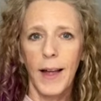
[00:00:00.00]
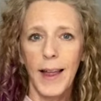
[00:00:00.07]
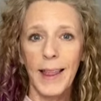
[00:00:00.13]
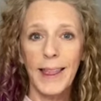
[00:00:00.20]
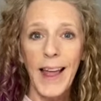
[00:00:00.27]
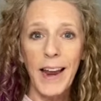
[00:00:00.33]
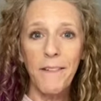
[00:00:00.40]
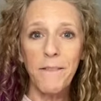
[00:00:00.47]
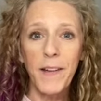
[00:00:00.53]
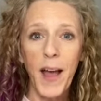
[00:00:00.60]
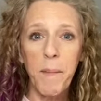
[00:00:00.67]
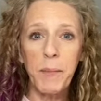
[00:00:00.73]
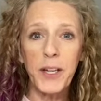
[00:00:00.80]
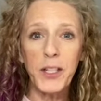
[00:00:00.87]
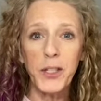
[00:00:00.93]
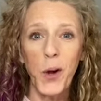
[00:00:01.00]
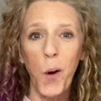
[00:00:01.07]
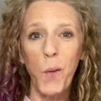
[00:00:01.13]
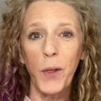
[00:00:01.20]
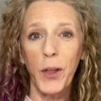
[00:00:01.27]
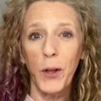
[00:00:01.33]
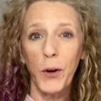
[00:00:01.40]
Let families
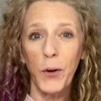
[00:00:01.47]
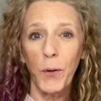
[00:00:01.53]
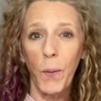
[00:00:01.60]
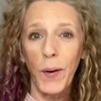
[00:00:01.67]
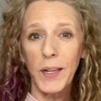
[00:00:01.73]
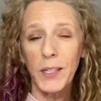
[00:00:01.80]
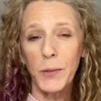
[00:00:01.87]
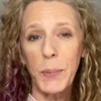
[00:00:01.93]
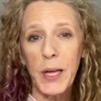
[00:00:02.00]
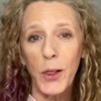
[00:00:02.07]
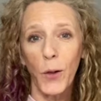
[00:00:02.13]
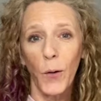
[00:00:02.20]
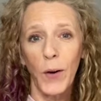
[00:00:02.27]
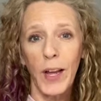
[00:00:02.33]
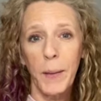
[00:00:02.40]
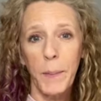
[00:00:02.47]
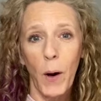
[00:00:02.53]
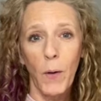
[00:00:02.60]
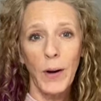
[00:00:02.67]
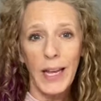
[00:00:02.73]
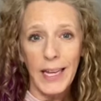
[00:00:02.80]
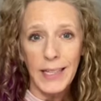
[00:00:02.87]
know that you're going to be learning
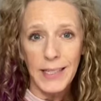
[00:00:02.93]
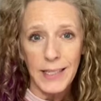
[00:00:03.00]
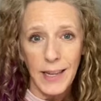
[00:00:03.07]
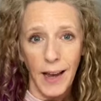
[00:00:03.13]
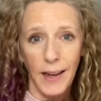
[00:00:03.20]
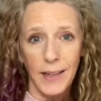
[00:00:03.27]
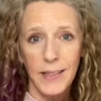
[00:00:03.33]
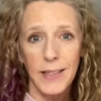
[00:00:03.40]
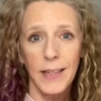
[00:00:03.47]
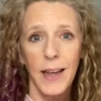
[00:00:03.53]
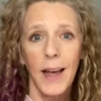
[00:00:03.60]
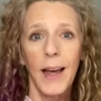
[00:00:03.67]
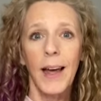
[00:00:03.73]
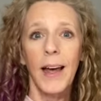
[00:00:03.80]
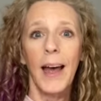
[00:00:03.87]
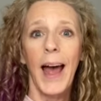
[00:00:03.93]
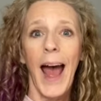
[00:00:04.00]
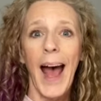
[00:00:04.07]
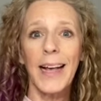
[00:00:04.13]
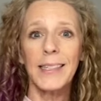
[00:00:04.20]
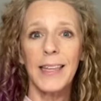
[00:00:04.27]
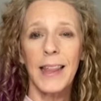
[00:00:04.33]
about insects.
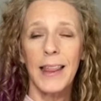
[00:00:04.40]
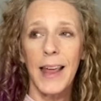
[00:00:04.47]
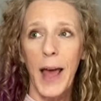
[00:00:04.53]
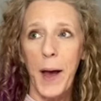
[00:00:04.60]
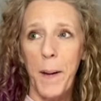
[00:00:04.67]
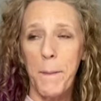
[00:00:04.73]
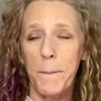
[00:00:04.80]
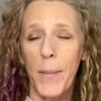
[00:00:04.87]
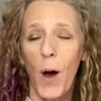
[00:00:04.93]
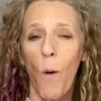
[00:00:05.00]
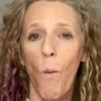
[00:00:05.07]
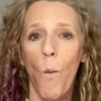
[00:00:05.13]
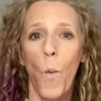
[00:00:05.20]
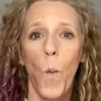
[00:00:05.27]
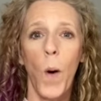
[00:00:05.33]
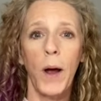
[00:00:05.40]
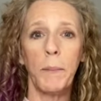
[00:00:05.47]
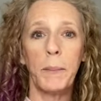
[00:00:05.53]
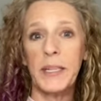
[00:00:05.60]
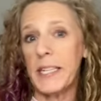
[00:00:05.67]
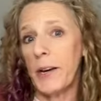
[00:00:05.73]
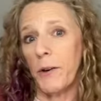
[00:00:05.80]
Ask them what
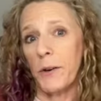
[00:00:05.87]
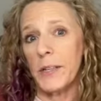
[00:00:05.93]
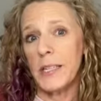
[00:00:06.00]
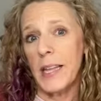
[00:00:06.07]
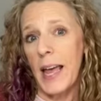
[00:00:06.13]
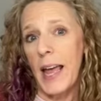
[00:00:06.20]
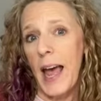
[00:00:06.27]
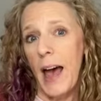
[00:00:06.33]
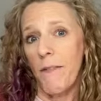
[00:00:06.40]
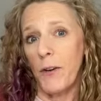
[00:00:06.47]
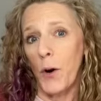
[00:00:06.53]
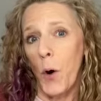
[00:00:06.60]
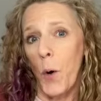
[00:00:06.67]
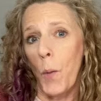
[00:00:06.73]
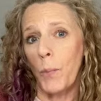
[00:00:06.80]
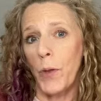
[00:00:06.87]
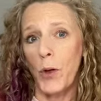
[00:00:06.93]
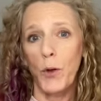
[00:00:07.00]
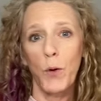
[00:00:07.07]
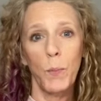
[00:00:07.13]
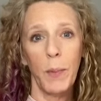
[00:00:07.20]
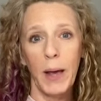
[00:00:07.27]
materials they have at home
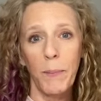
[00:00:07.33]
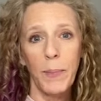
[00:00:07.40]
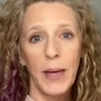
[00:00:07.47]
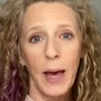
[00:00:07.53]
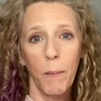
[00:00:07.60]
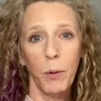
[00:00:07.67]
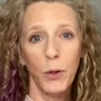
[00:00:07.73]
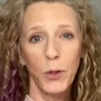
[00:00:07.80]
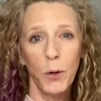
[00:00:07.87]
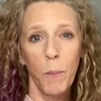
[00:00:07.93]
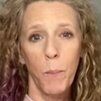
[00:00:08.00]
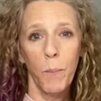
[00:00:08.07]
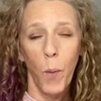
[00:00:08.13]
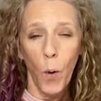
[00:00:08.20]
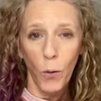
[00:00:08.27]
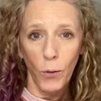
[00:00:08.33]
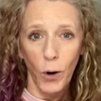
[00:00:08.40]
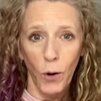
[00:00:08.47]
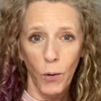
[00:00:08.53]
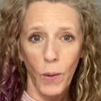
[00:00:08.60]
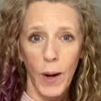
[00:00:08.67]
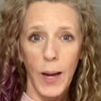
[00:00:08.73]
that you might be able to
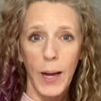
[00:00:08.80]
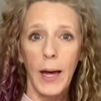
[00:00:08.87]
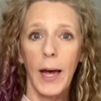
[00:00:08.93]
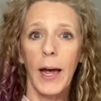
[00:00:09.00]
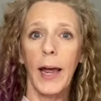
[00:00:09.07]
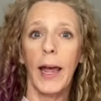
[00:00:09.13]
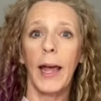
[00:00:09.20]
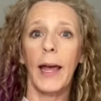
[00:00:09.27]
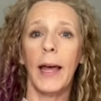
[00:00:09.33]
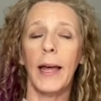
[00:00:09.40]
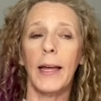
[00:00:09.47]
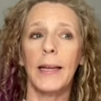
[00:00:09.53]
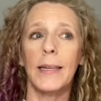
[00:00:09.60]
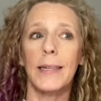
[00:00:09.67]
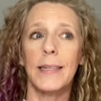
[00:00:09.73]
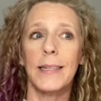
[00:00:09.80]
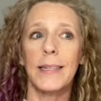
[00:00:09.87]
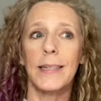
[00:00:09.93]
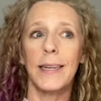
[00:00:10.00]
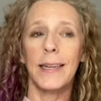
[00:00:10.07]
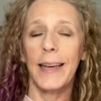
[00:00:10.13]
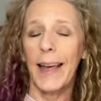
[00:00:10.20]
borrow,
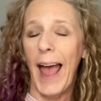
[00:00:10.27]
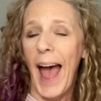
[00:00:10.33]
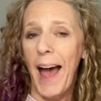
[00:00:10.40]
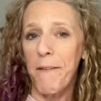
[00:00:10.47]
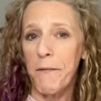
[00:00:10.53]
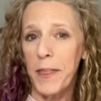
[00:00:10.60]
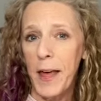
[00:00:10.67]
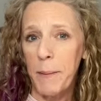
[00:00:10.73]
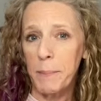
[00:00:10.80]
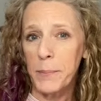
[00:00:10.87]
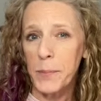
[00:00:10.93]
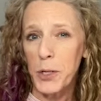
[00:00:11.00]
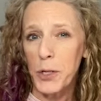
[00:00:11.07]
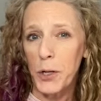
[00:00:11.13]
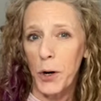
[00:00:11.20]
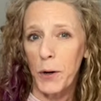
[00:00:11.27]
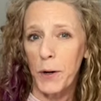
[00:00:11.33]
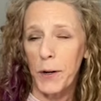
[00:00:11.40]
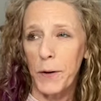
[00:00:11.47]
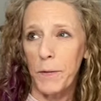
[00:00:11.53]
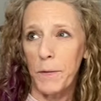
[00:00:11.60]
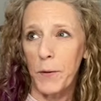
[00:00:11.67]
and have them start
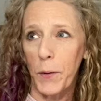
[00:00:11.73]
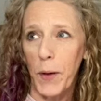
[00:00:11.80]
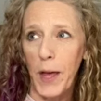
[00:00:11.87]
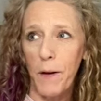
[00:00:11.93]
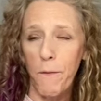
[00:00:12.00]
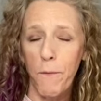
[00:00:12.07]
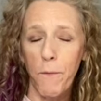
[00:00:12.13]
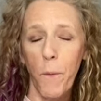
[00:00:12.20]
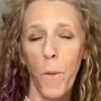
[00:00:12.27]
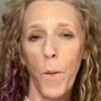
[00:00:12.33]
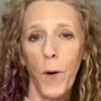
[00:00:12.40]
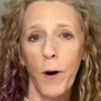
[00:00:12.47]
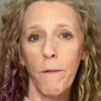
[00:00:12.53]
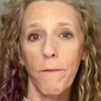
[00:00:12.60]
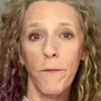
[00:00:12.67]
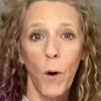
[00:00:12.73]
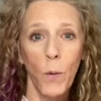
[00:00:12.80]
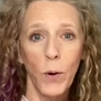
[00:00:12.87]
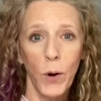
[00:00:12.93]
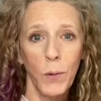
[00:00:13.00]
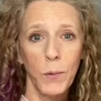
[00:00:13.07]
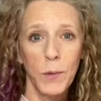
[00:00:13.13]
looking for
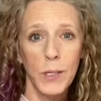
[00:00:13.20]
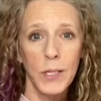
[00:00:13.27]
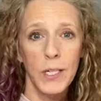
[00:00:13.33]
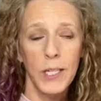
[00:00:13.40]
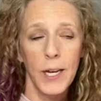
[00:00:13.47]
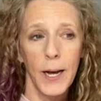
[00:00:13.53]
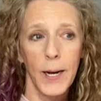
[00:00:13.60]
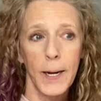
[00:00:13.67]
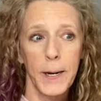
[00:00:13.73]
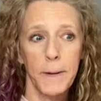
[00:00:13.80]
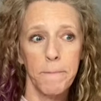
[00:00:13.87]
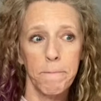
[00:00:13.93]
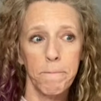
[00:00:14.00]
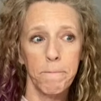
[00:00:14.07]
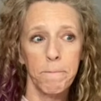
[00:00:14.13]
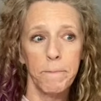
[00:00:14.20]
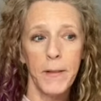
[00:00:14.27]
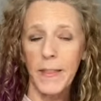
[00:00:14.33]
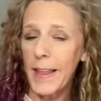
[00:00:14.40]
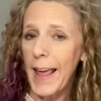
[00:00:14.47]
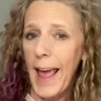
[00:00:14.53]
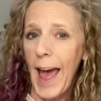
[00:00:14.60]
photos
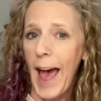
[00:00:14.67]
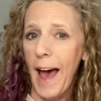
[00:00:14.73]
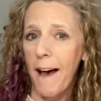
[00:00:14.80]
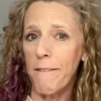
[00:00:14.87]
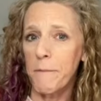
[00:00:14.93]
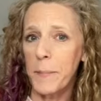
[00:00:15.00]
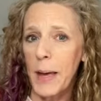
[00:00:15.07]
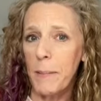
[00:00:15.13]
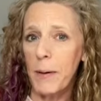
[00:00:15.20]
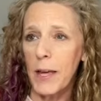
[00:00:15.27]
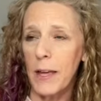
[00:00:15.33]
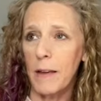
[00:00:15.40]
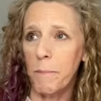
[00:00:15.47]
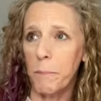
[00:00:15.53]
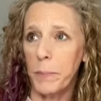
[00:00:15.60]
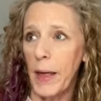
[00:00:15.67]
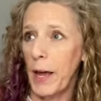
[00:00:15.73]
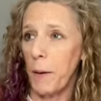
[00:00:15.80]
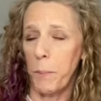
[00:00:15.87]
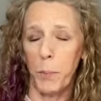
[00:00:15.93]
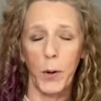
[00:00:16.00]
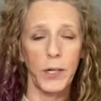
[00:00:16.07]
that they have. Maybe they
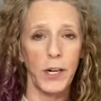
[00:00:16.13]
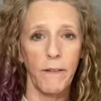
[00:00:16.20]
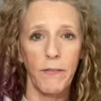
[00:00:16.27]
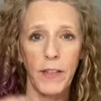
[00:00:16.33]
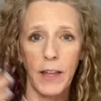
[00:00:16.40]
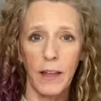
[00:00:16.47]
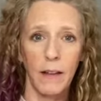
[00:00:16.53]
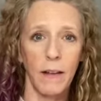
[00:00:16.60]
could print off the